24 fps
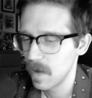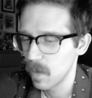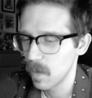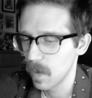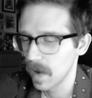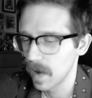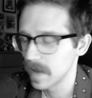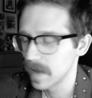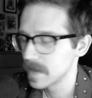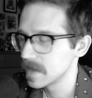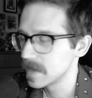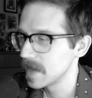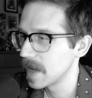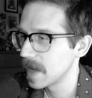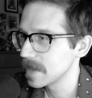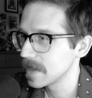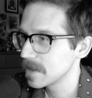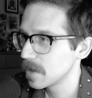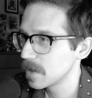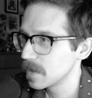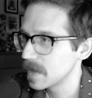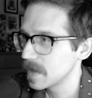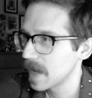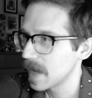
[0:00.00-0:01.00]
where it's not
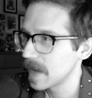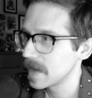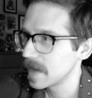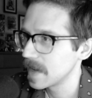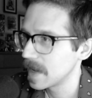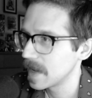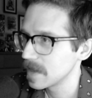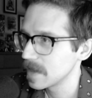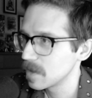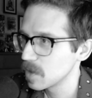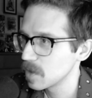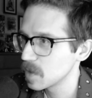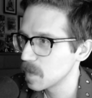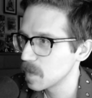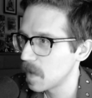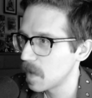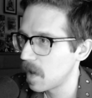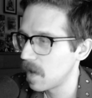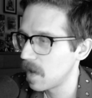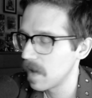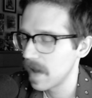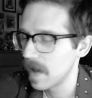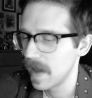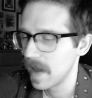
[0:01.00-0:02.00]
too tight, not too
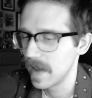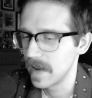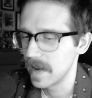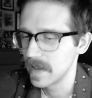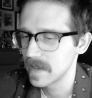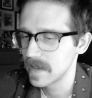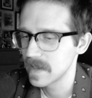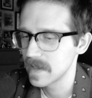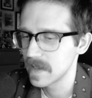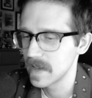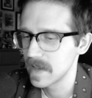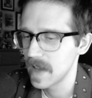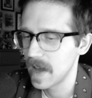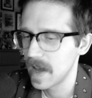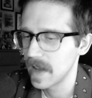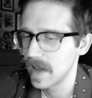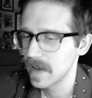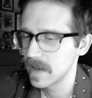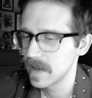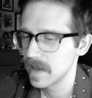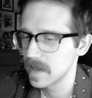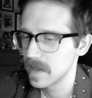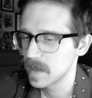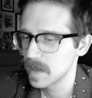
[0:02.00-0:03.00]
small, and it's not,
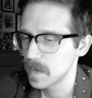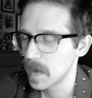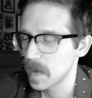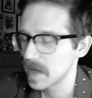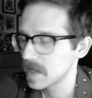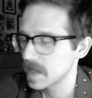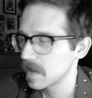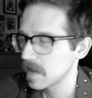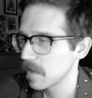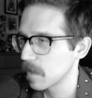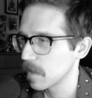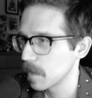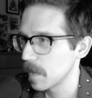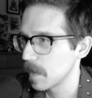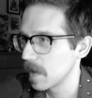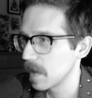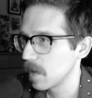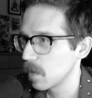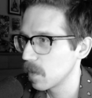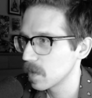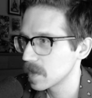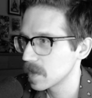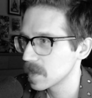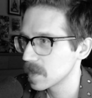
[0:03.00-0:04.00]
especially for me,
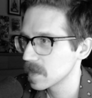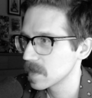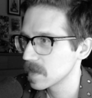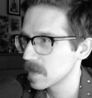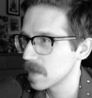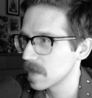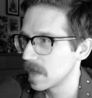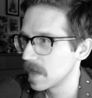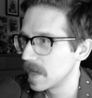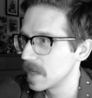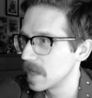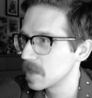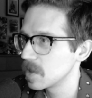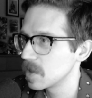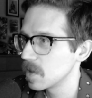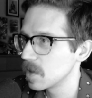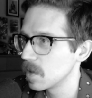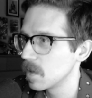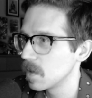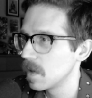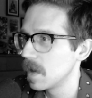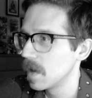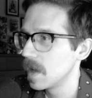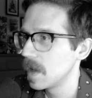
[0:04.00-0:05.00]
which is an
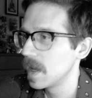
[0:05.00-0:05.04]
issue,